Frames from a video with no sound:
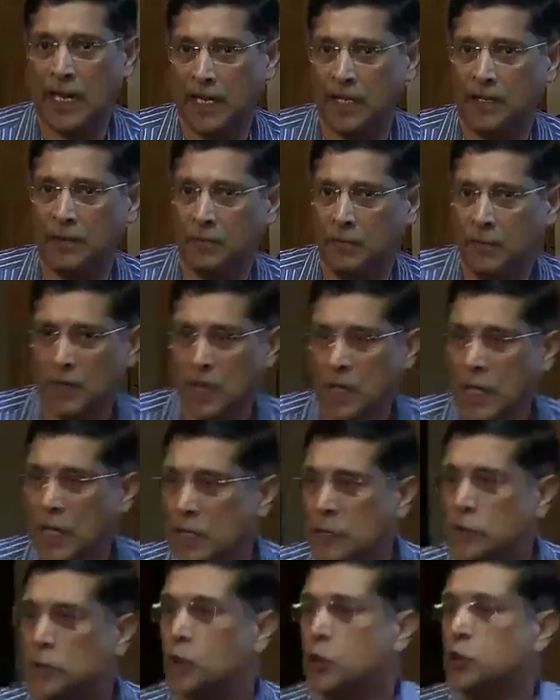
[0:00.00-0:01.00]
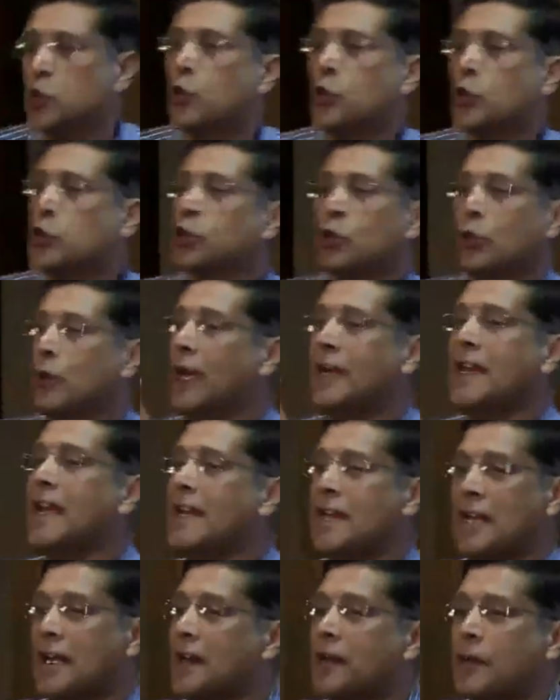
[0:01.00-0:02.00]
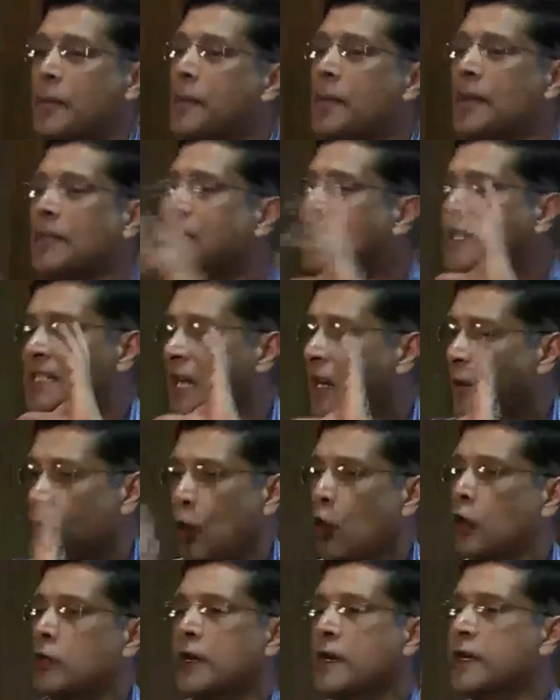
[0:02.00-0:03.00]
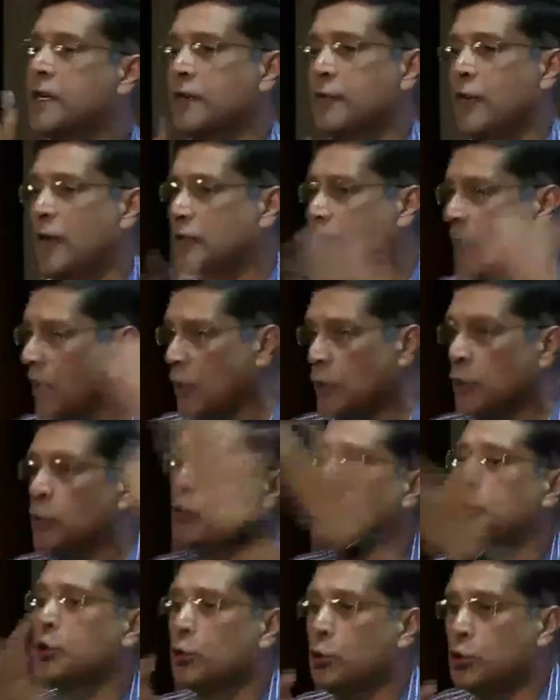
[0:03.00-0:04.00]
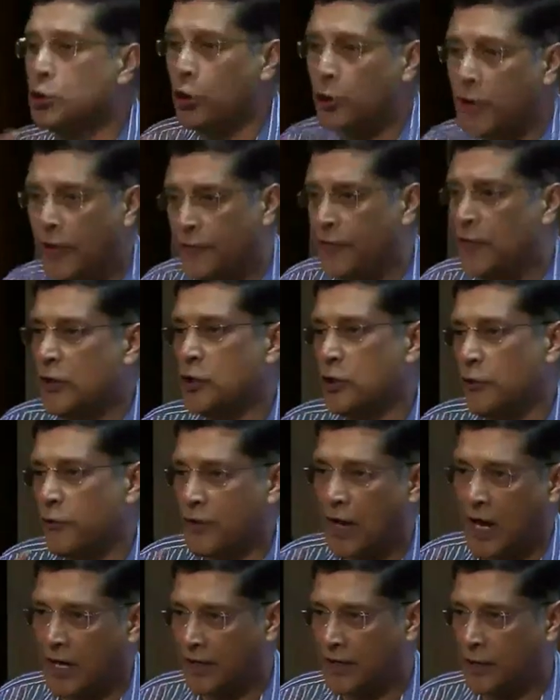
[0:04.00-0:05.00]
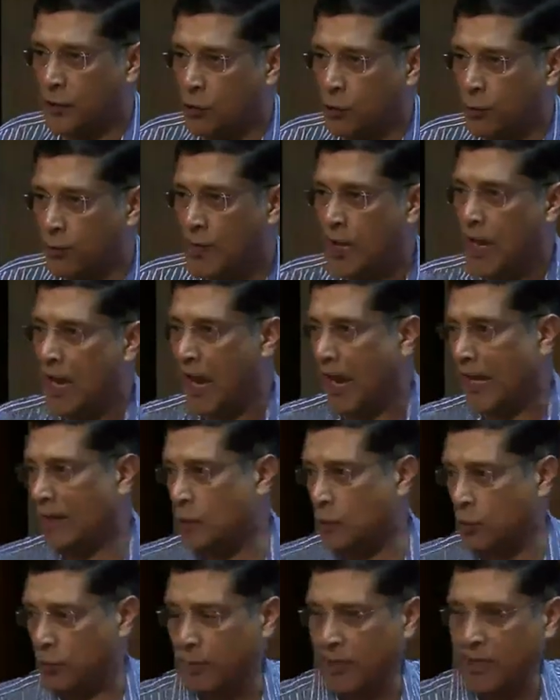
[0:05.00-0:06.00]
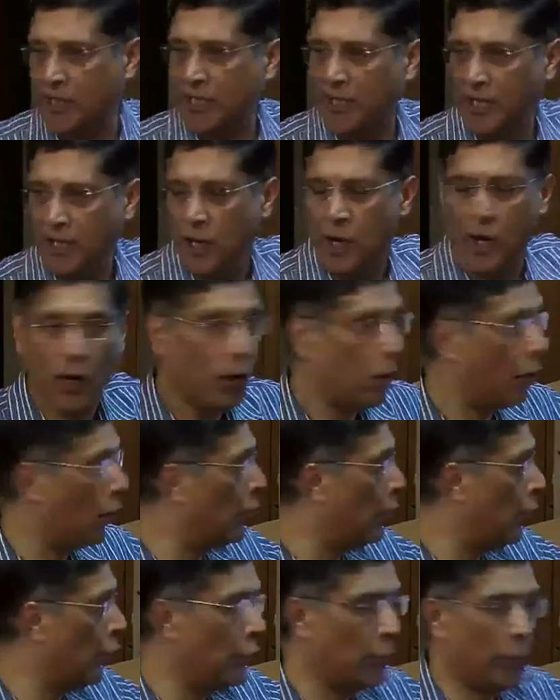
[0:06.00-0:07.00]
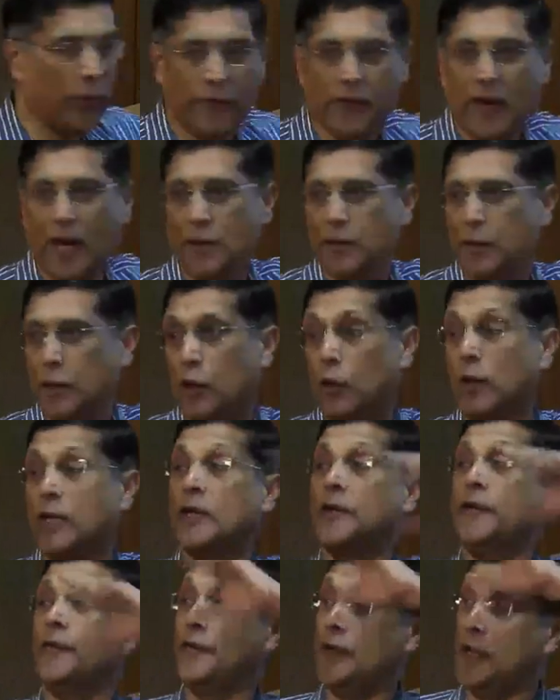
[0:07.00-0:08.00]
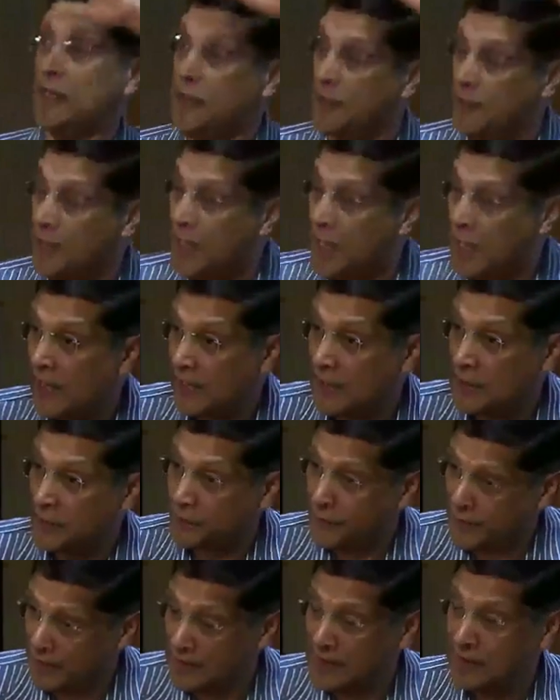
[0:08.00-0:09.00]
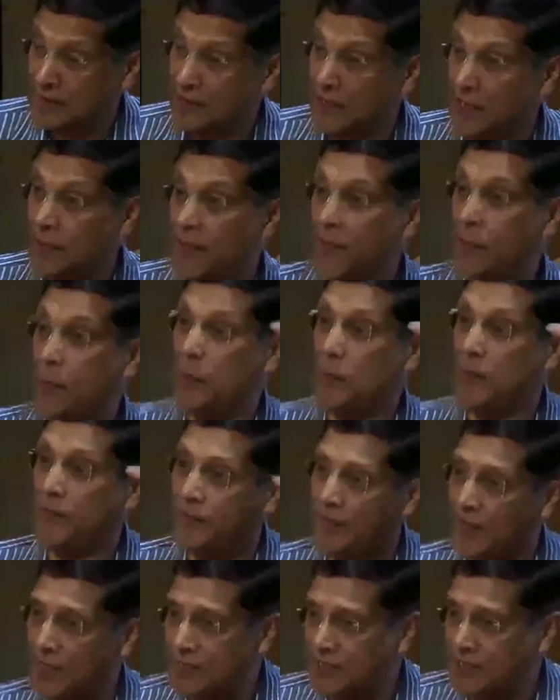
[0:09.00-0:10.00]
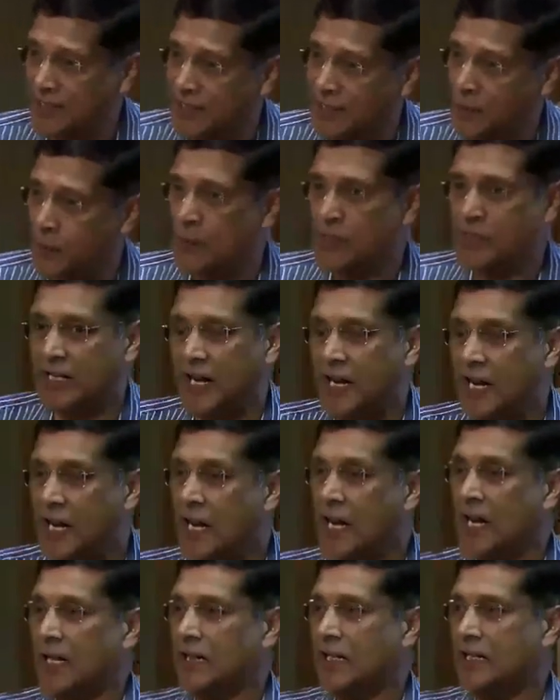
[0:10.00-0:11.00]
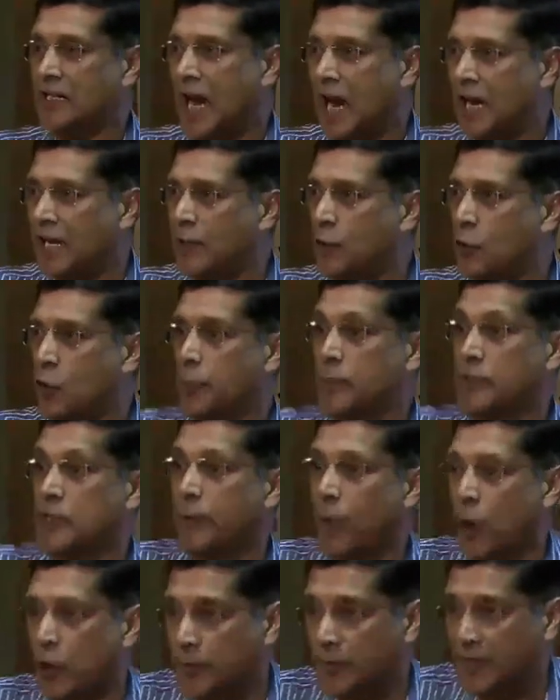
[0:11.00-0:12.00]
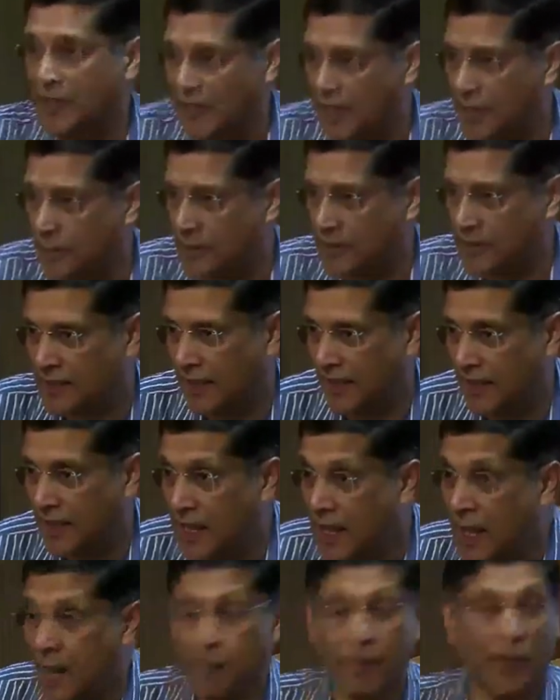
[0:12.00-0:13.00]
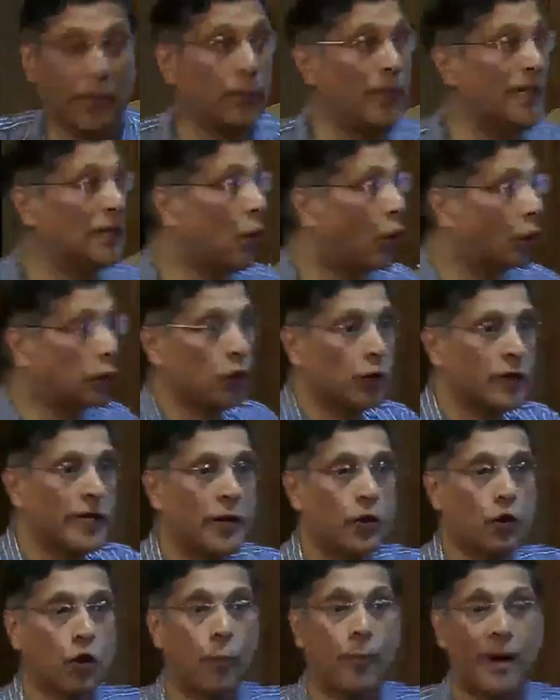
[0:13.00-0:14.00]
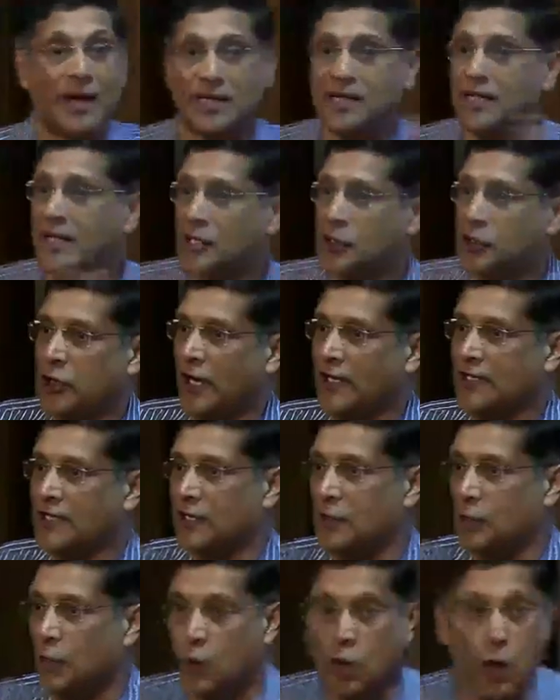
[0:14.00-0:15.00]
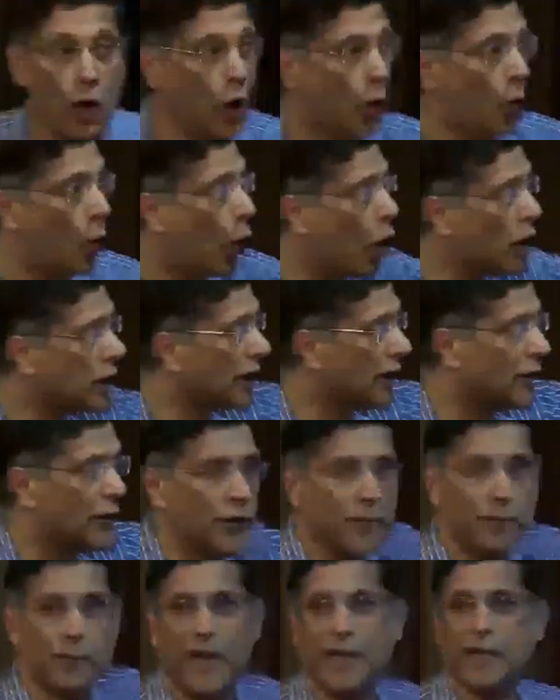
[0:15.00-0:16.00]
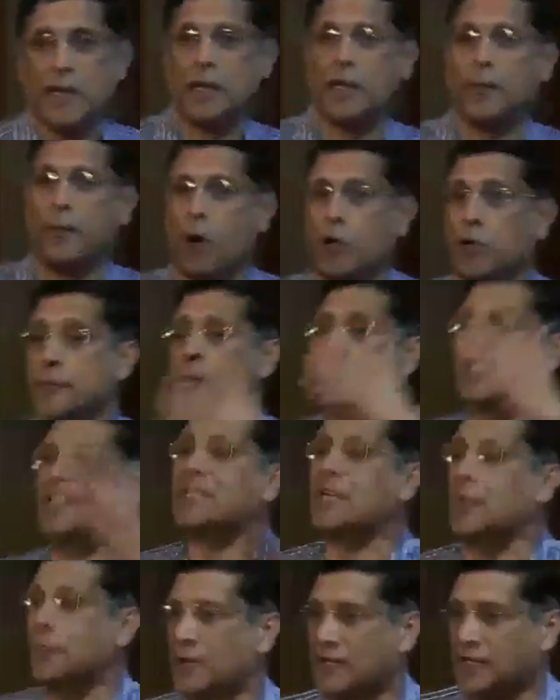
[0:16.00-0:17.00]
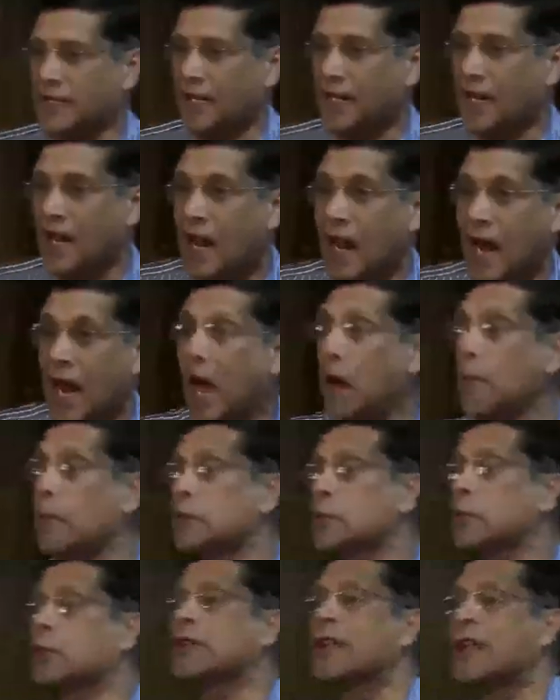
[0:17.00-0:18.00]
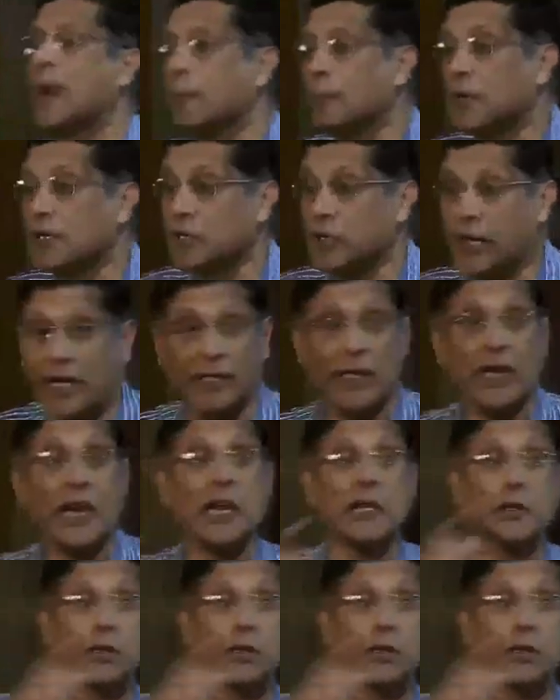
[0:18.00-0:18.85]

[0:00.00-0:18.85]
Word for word: Yeah. So, so, so again, remember these are alternative ways. You choose your definition of target group and do it. But here, we've done, you know, in the, in the, in the, in the survey, when we first did it, we said the target group is the bottom 30%. But we also did robustness checks. You know, what if we made it the bottom 60%? How much would the numbers change?